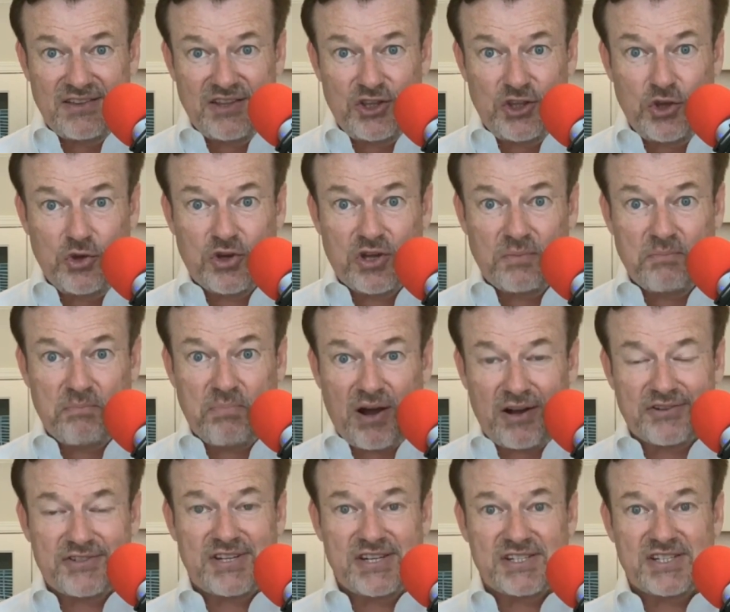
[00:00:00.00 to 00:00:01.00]
you can
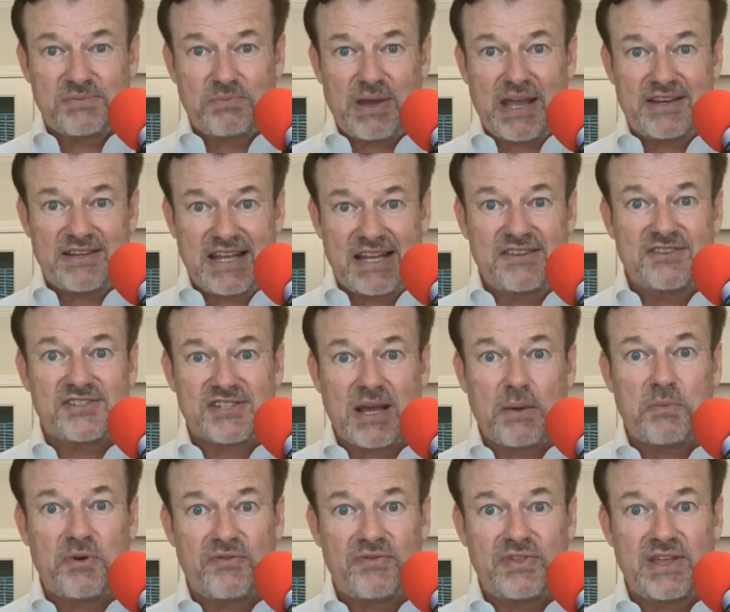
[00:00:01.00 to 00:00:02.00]
participate in
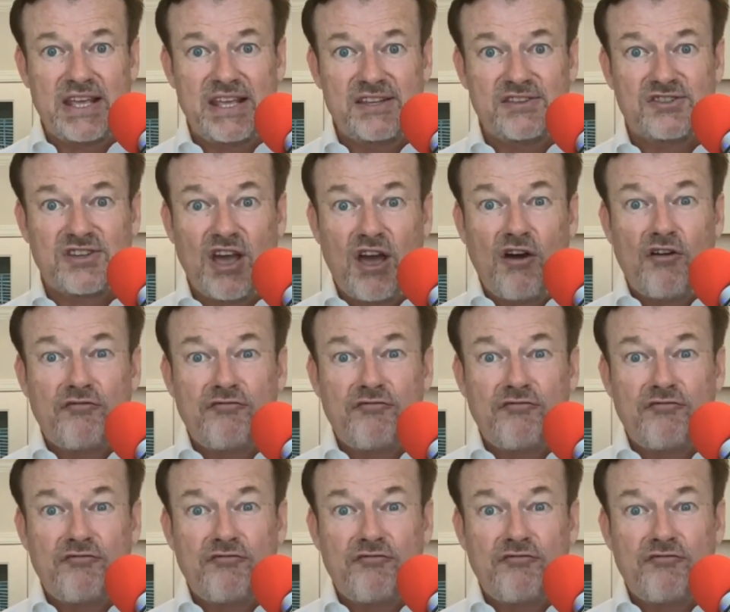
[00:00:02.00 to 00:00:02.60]
some of these